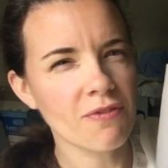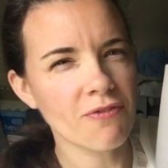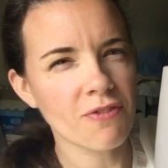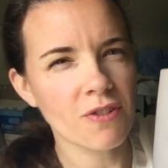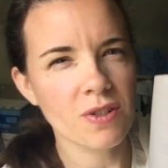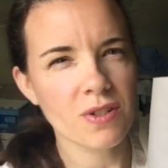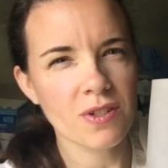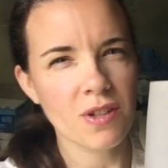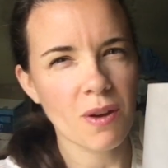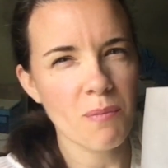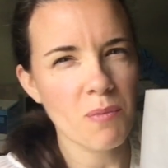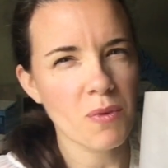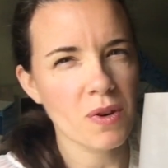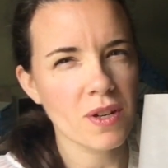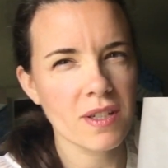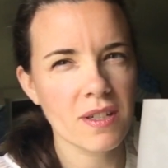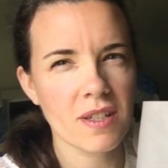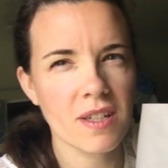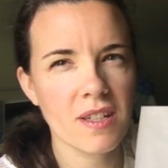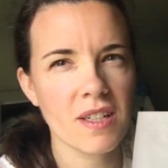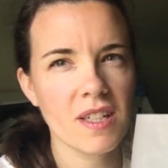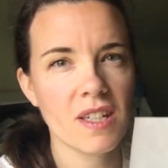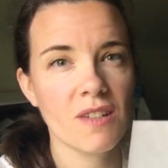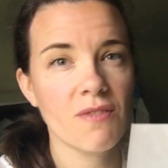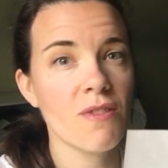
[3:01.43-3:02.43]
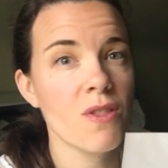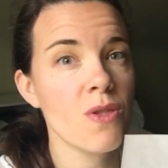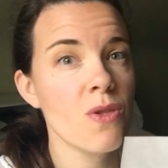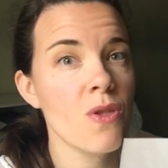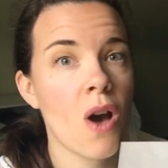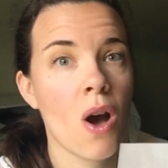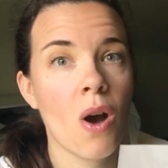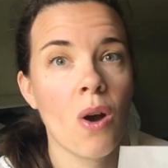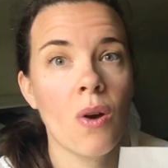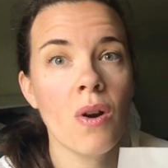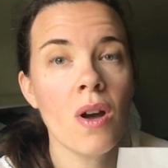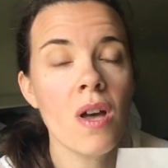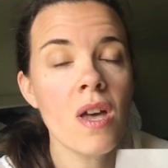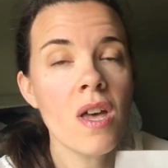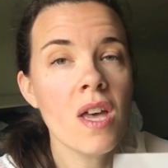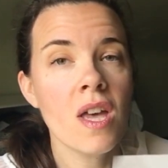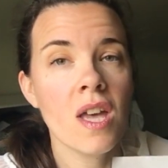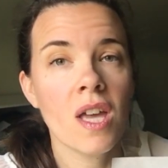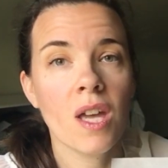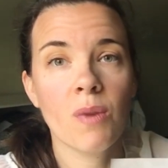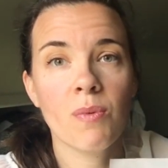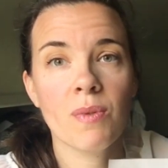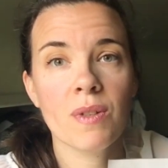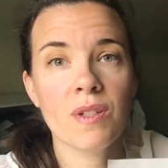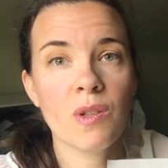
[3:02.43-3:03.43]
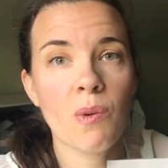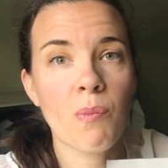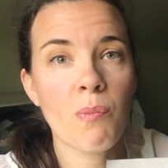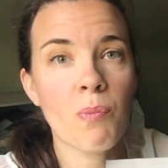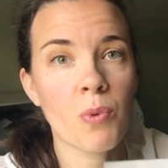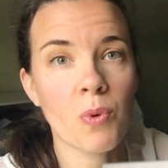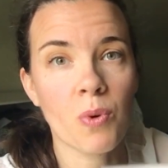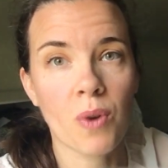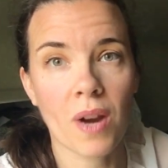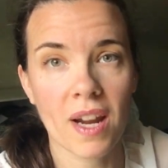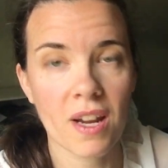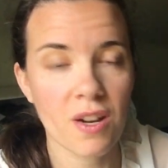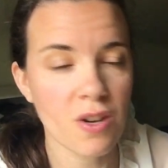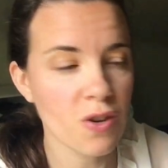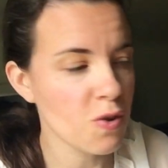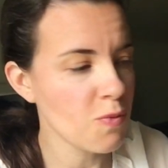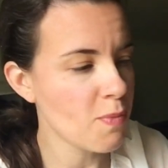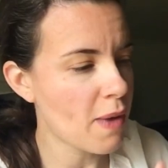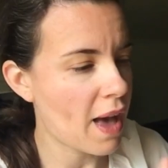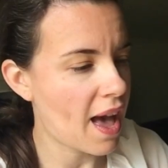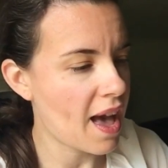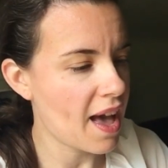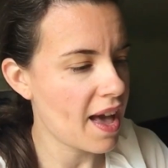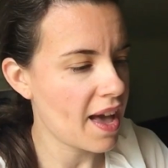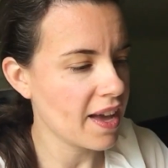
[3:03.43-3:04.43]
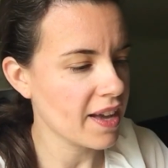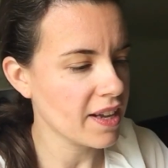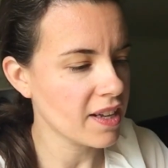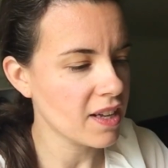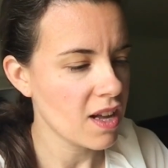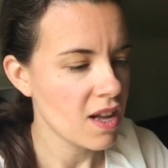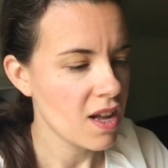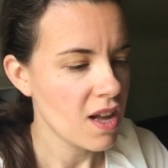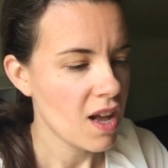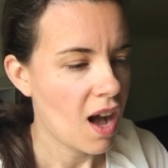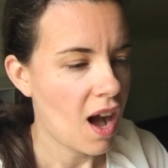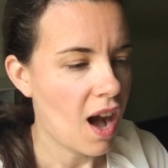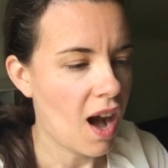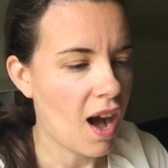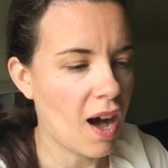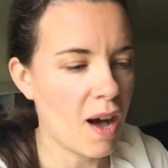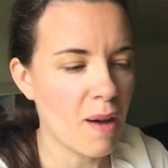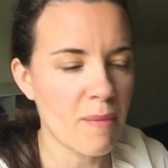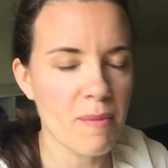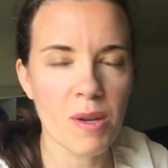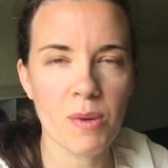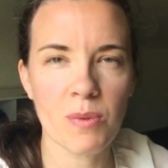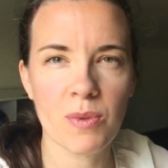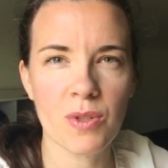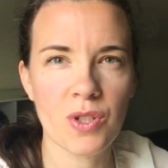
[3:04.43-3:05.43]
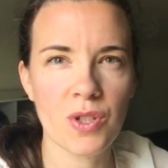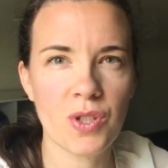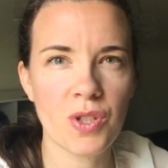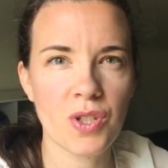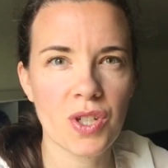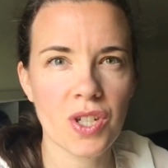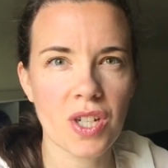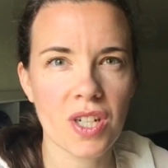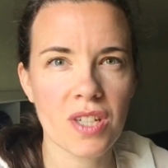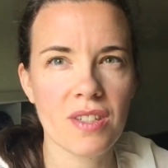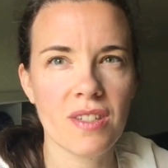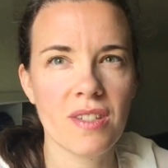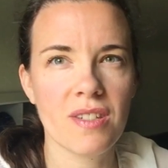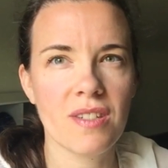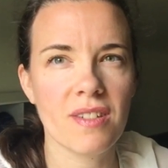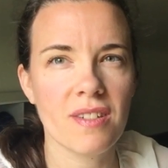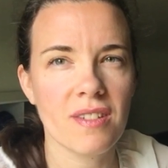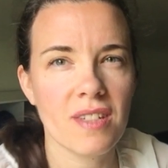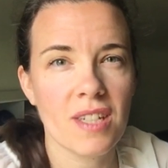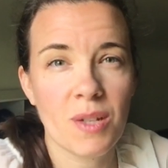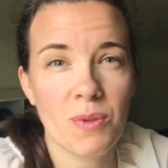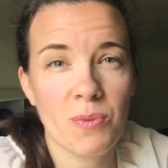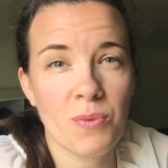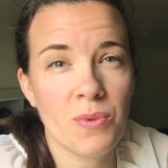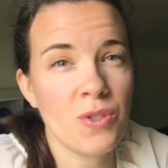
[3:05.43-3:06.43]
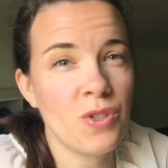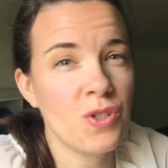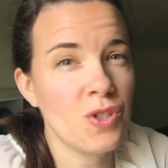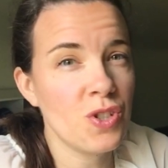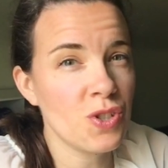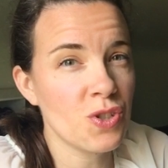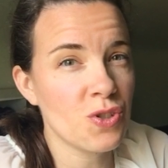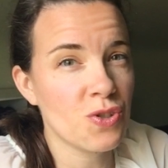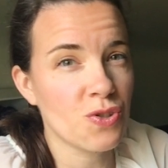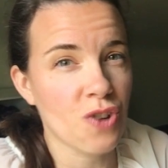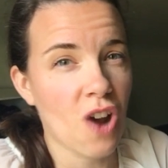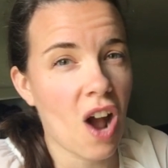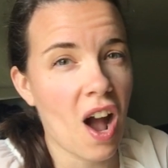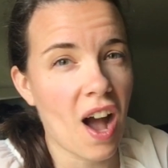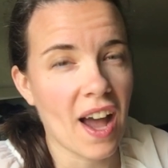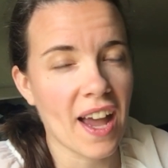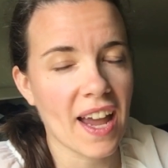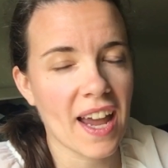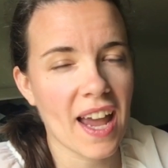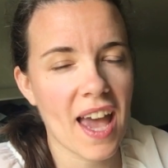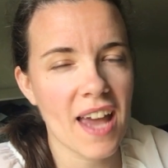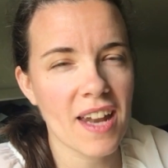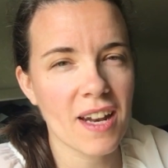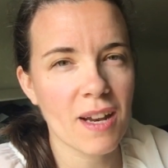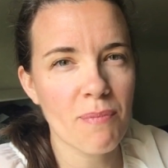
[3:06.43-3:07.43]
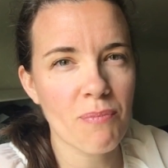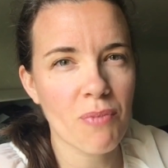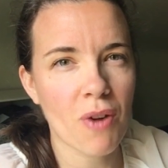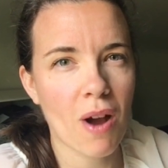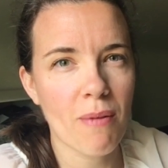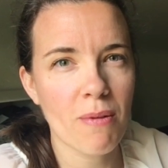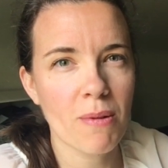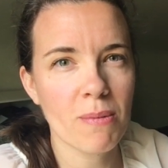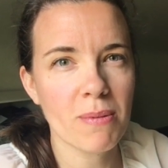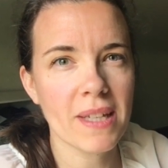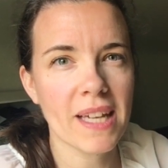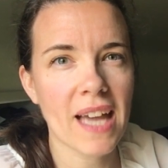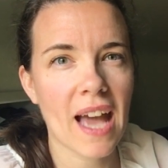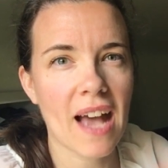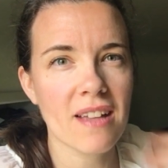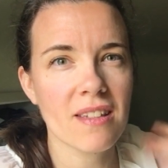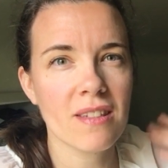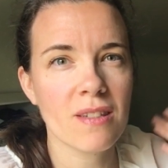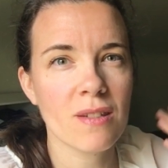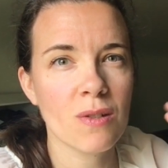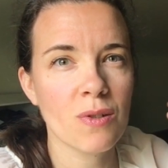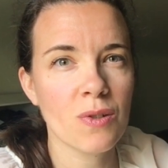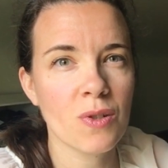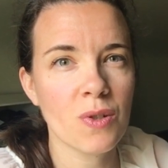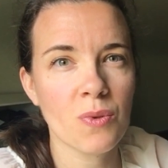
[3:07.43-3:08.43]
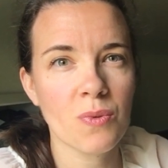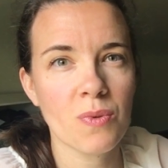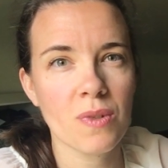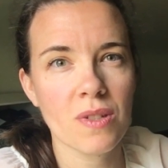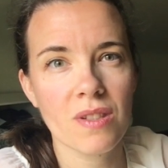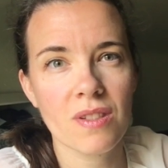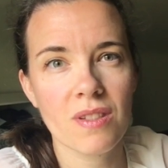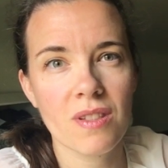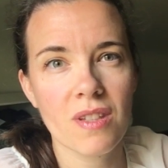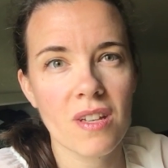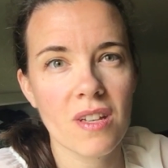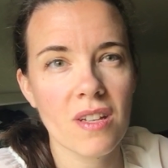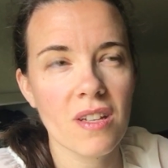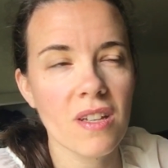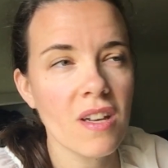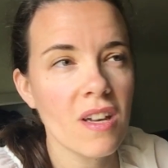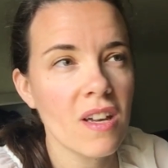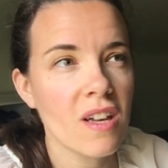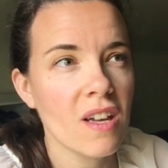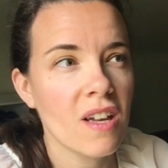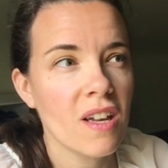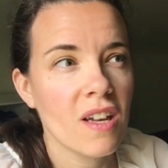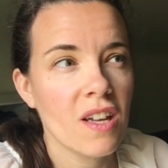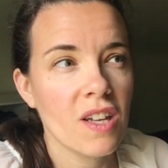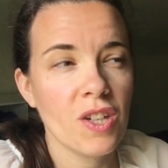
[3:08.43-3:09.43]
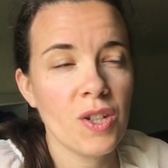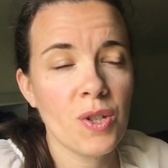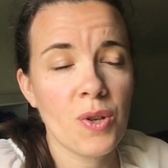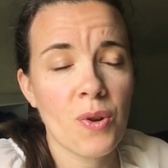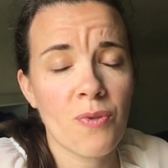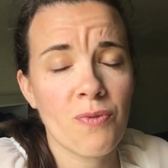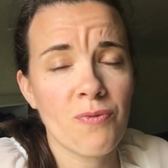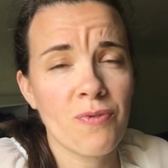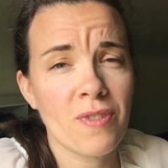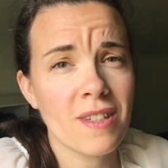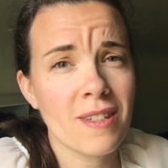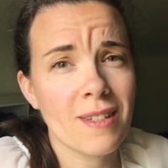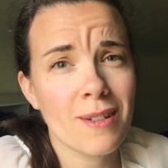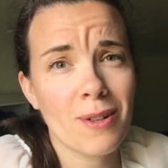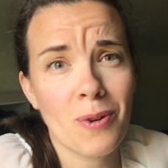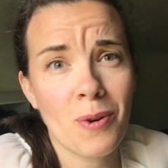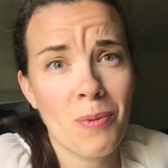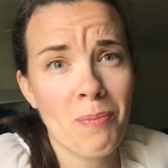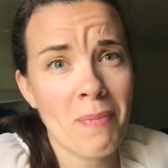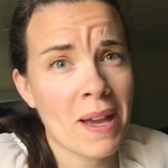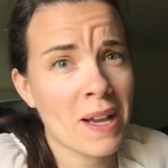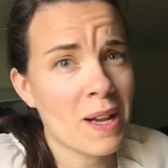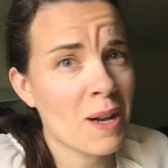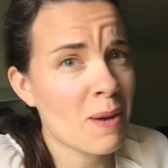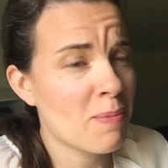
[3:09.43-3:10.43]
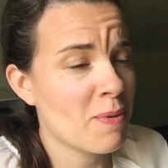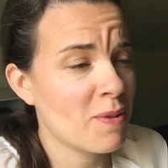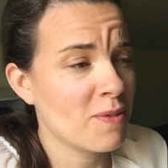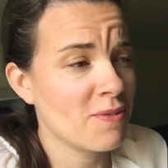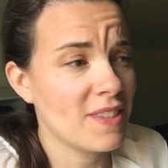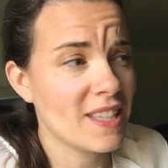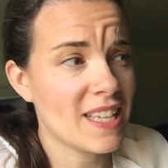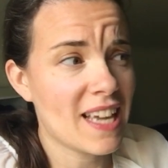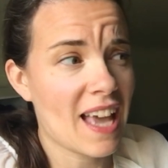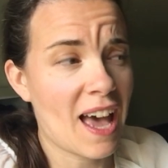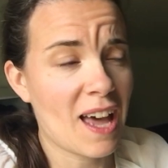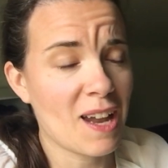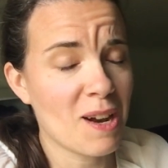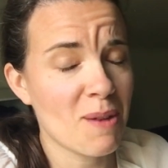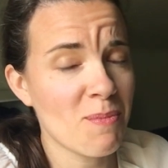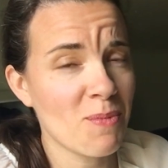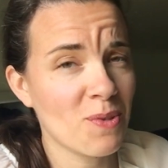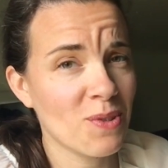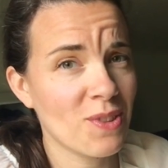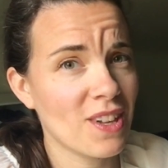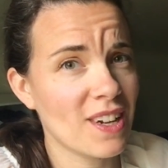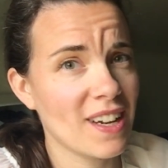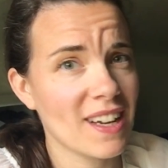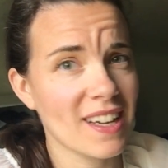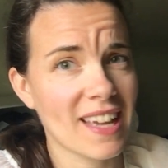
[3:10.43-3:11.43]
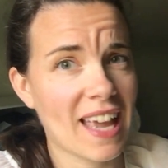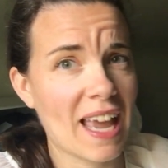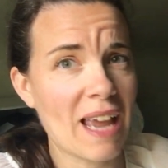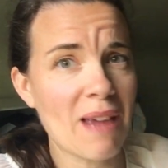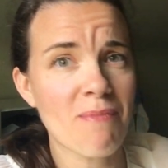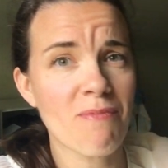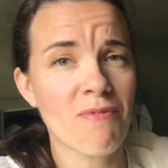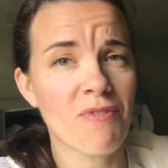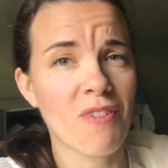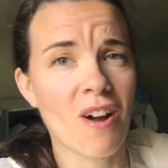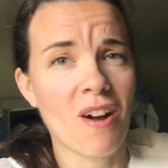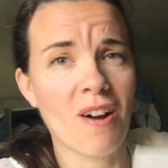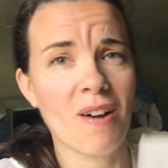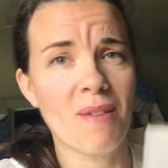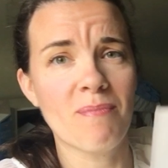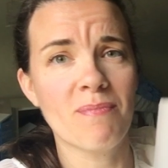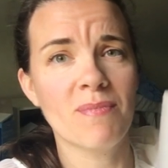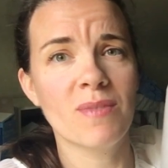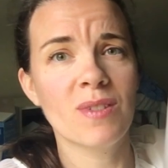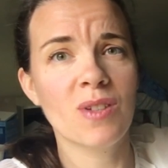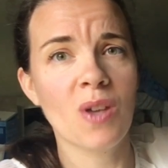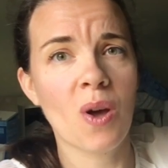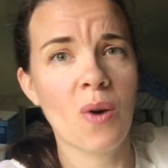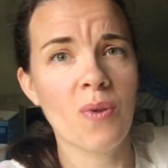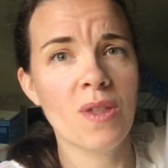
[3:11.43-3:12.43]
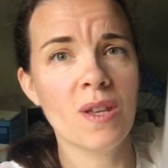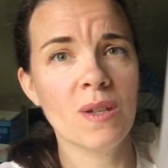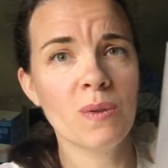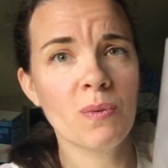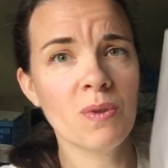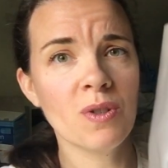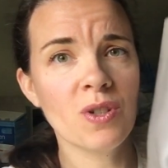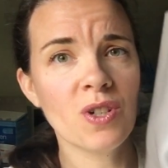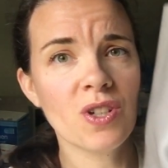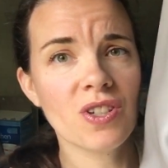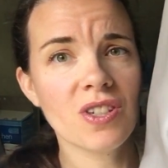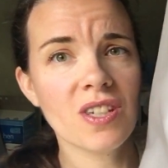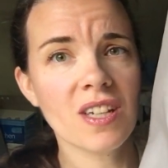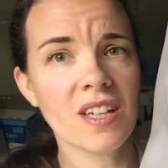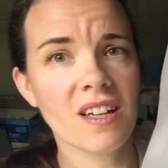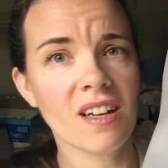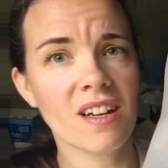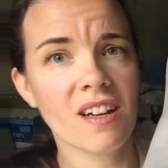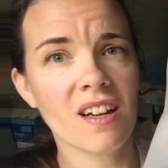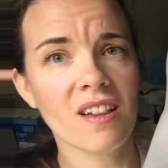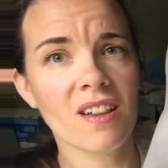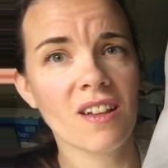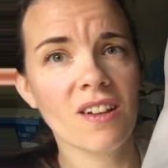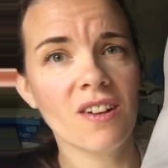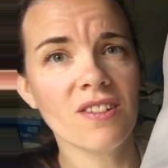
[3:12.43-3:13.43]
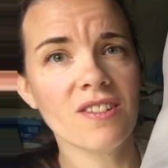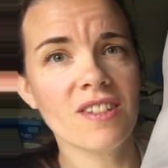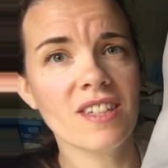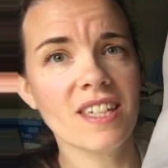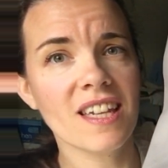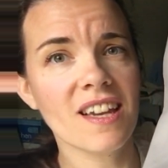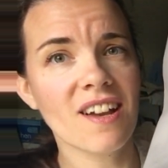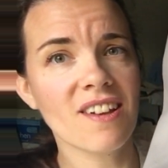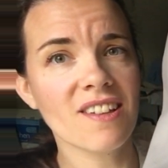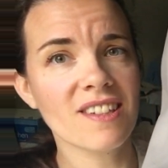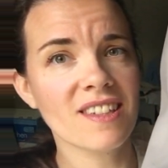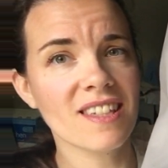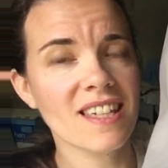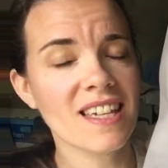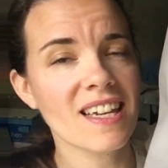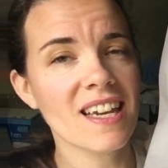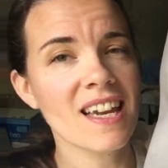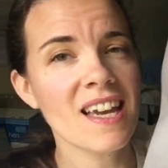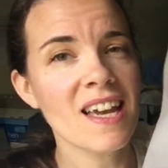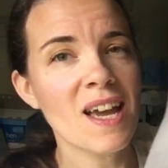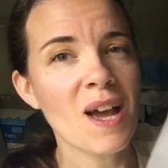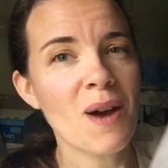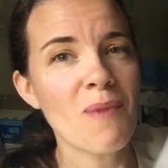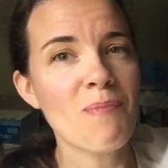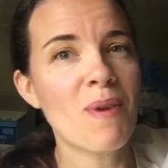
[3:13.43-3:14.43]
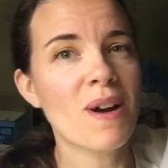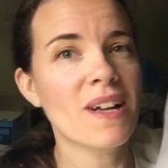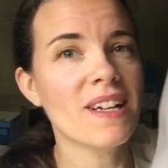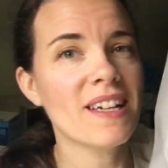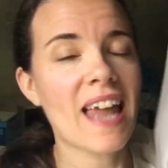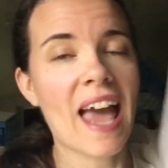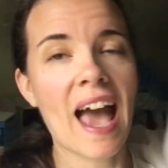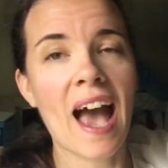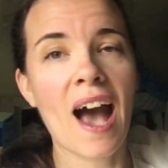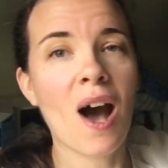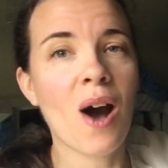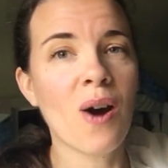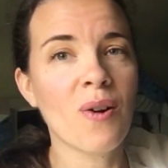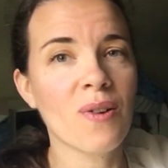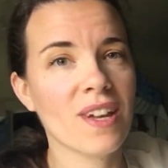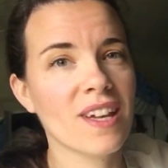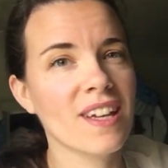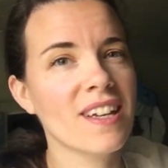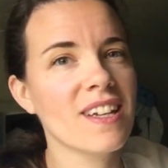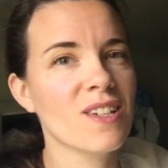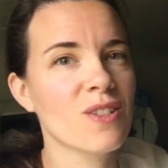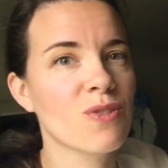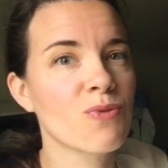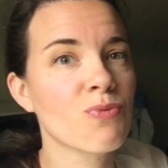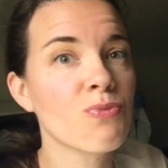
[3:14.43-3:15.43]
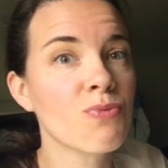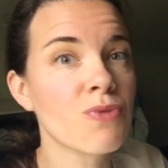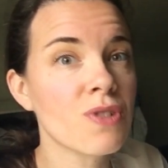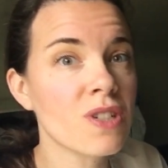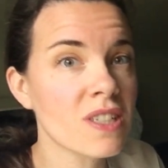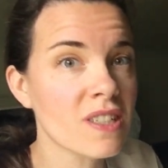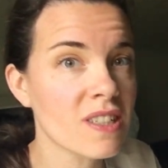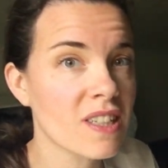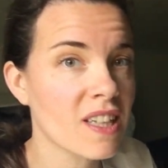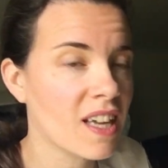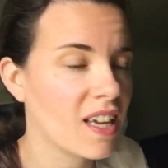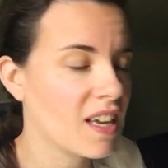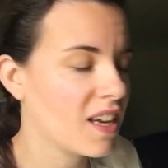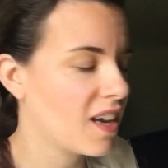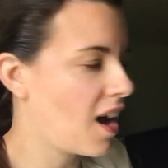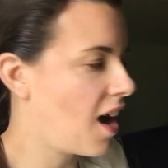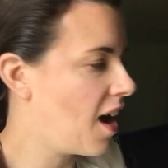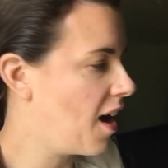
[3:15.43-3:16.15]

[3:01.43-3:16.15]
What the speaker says: for some reason. Even though it was a brand new bag, it was just dry, and it probably has to do with the, you know, physical makeup of the animal that it came from. So this one just needed a little TLC, but now it is really